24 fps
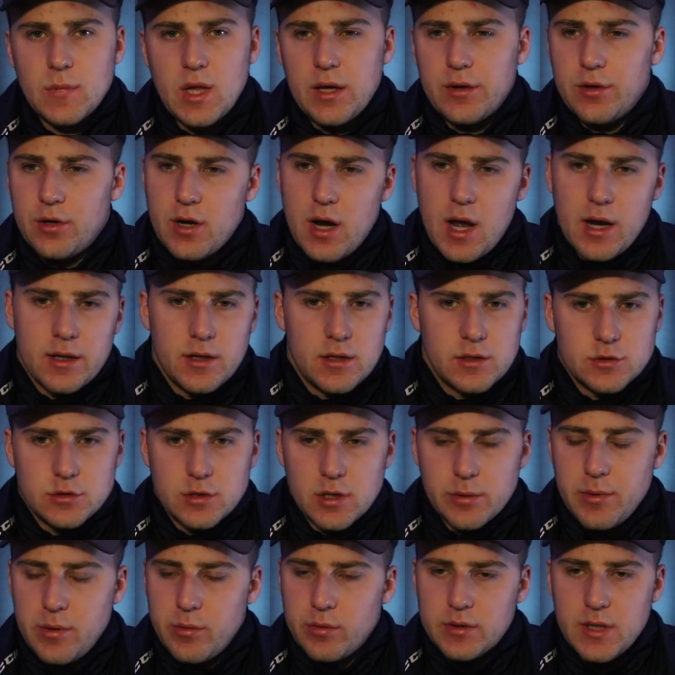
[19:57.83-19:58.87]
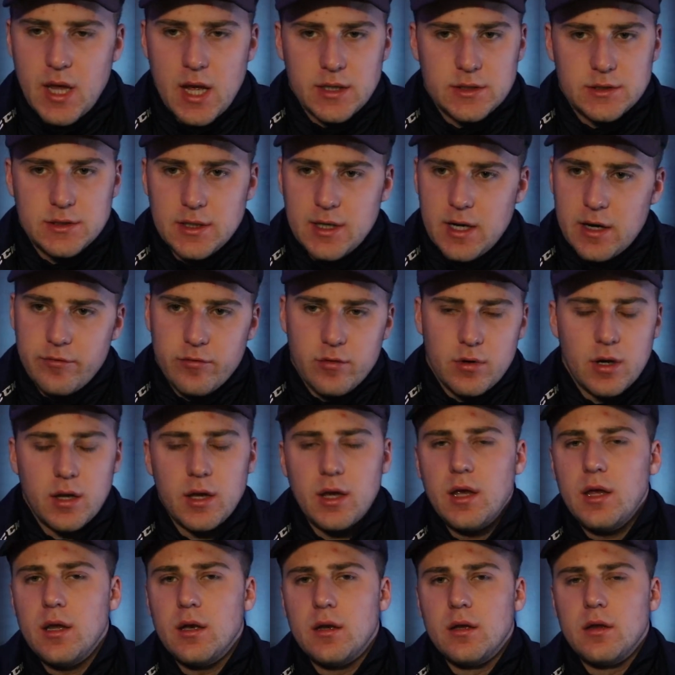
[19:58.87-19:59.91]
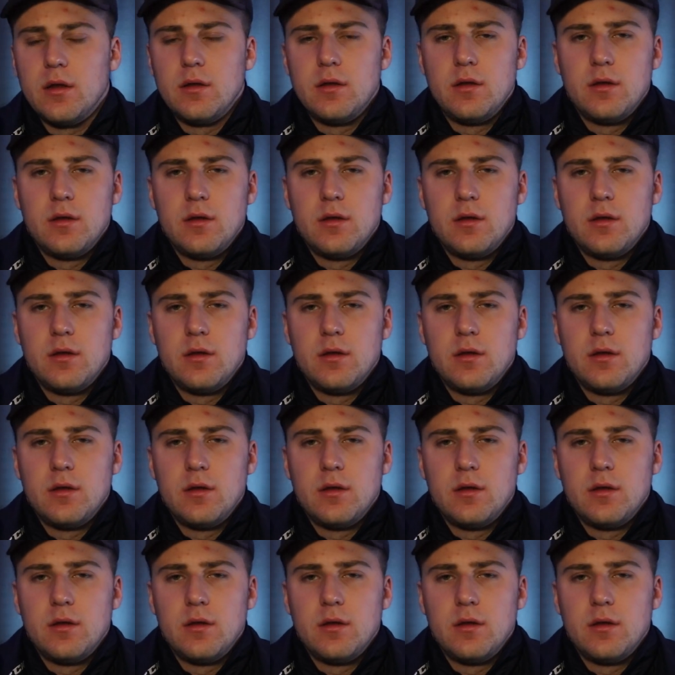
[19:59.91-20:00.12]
And you're not going to trick me with that shit ever again.